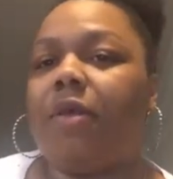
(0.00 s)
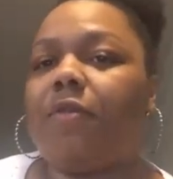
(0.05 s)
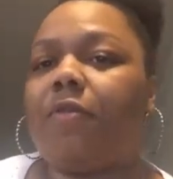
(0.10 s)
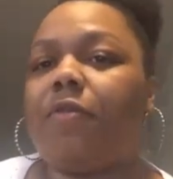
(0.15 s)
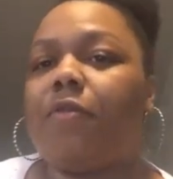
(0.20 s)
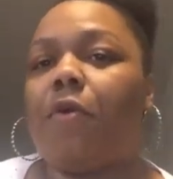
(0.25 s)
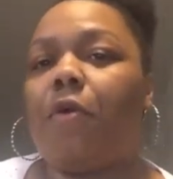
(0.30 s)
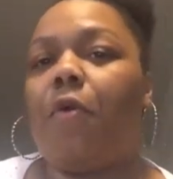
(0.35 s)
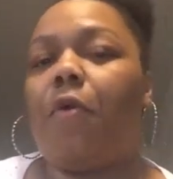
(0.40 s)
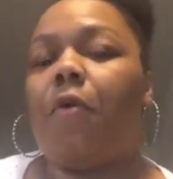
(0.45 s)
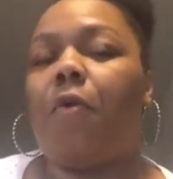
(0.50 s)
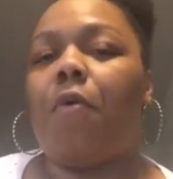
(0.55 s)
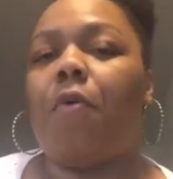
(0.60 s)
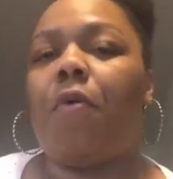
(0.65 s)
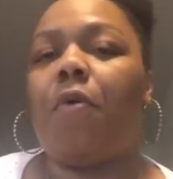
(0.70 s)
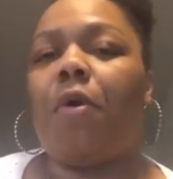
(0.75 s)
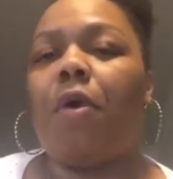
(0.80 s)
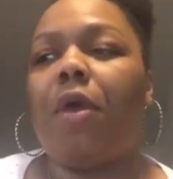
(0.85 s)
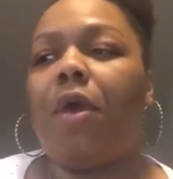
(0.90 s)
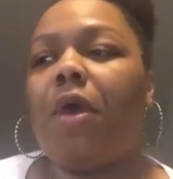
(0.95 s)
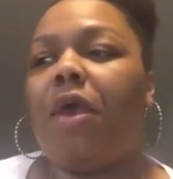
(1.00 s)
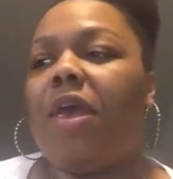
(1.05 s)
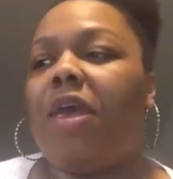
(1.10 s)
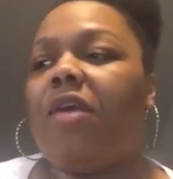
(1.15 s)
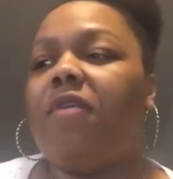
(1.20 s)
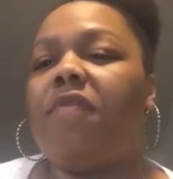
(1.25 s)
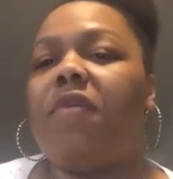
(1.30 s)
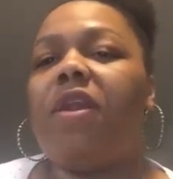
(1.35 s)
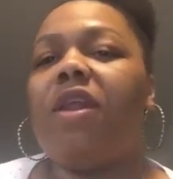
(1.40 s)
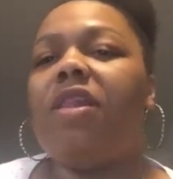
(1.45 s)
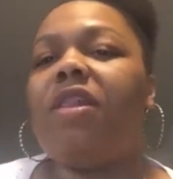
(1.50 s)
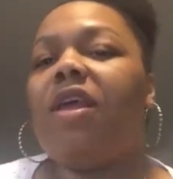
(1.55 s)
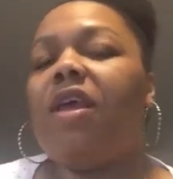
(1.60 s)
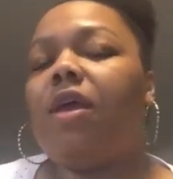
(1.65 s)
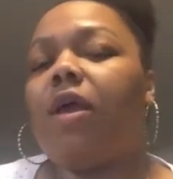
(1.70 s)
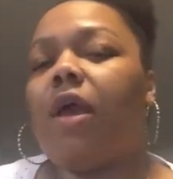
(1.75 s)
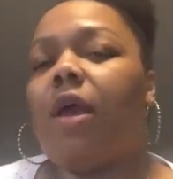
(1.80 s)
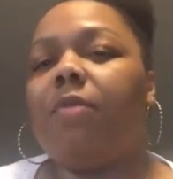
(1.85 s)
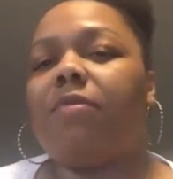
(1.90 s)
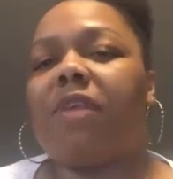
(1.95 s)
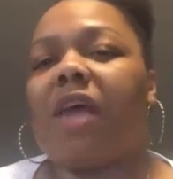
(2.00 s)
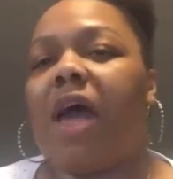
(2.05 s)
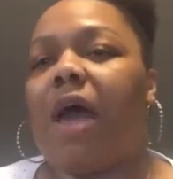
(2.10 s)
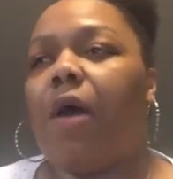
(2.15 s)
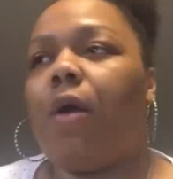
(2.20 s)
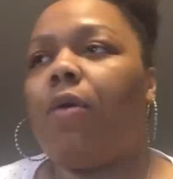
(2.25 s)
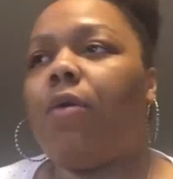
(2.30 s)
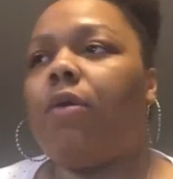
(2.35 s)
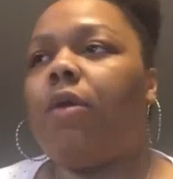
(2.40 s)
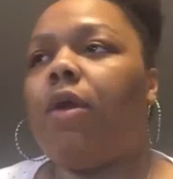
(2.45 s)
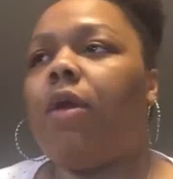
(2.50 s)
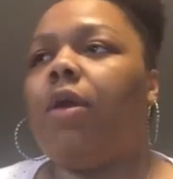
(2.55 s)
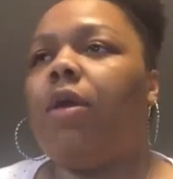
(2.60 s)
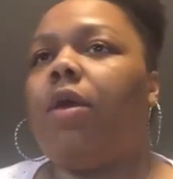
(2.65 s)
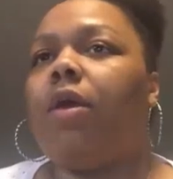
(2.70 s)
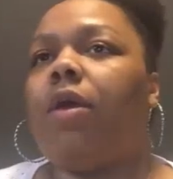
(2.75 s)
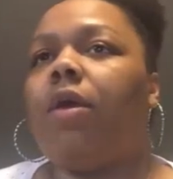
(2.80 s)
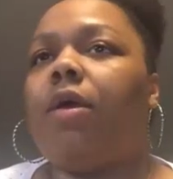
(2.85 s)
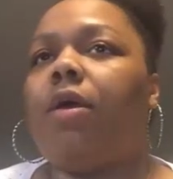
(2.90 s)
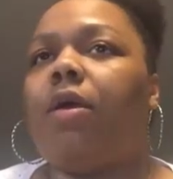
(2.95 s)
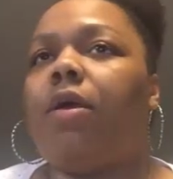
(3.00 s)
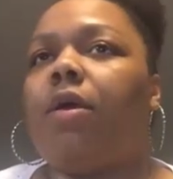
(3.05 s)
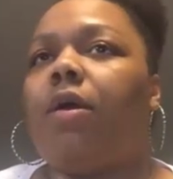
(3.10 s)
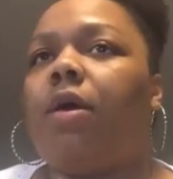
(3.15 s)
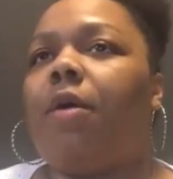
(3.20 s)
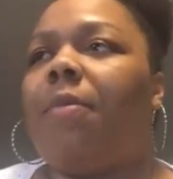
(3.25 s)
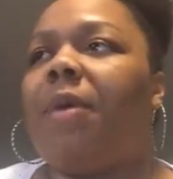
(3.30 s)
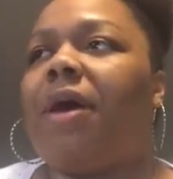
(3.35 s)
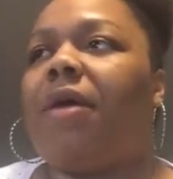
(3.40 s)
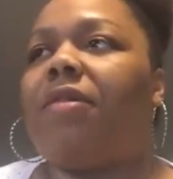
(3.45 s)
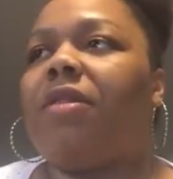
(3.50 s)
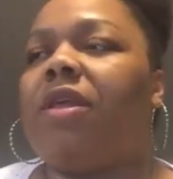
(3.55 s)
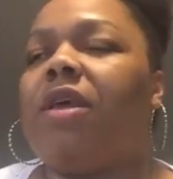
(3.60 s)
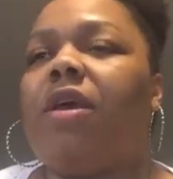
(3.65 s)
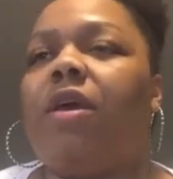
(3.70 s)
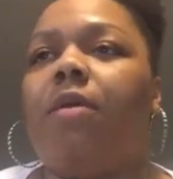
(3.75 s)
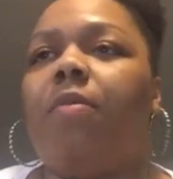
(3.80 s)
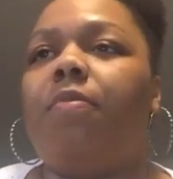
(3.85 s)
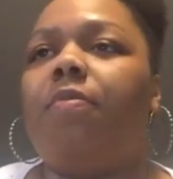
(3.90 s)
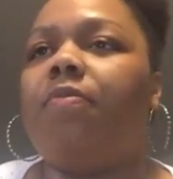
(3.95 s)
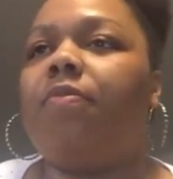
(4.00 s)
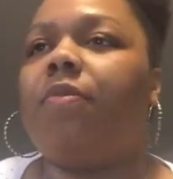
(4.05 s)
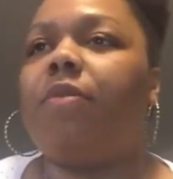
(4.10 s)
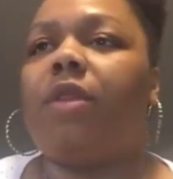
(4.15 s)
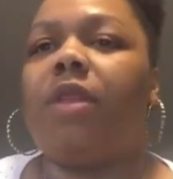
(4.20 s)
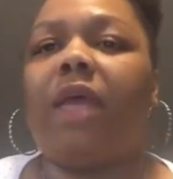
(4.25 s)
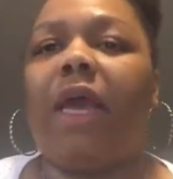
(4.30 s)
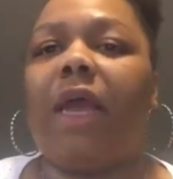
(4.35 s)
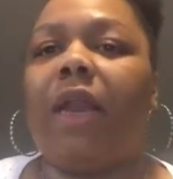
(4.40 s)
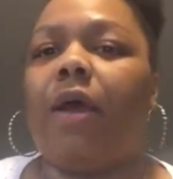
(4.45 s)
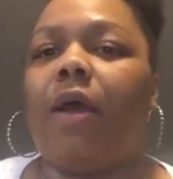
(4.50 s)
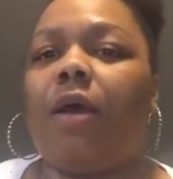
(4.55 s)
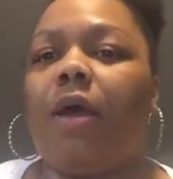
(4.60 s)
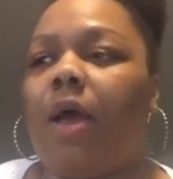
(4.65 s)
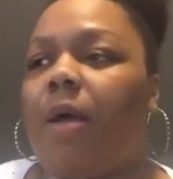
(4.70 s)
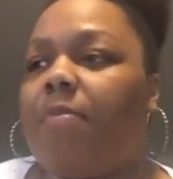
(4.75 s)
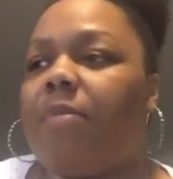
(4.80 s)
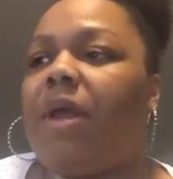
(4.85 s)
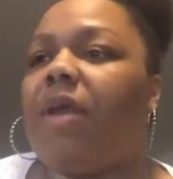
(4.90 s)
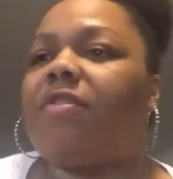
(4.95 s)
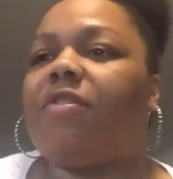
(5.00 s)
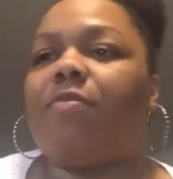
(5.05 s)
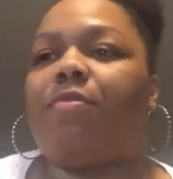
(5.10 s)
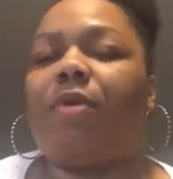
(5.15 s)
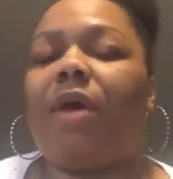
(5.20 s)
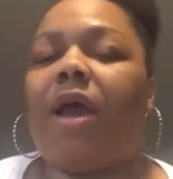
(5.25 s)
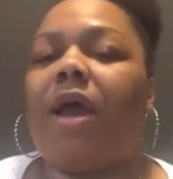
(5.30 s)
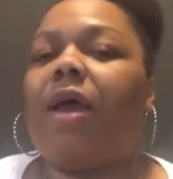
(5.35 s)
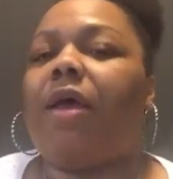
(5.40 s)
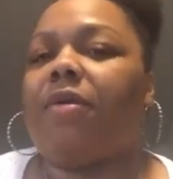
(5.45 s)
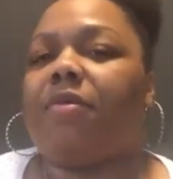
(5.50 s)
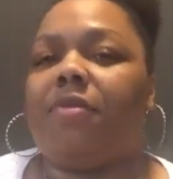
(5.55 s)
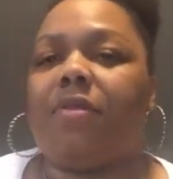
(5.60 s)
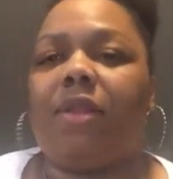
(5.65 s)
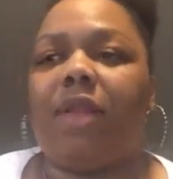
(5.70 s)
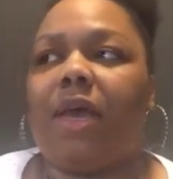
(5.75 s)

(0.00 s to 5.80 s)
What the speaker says: So if anything comes out about them later, I'm not surprised.